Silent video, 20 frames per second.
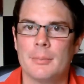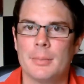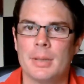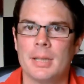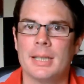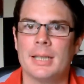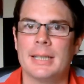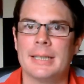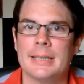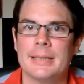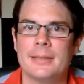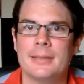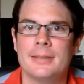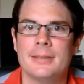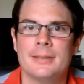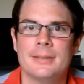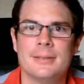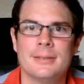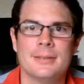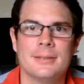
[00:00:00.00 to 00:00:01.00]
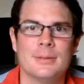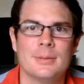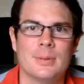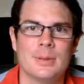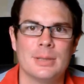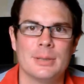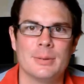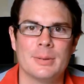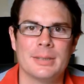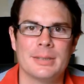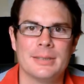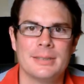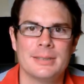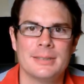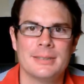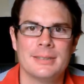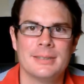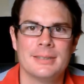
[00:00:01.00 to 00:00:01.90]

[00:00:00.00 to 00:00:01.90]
polite word with them,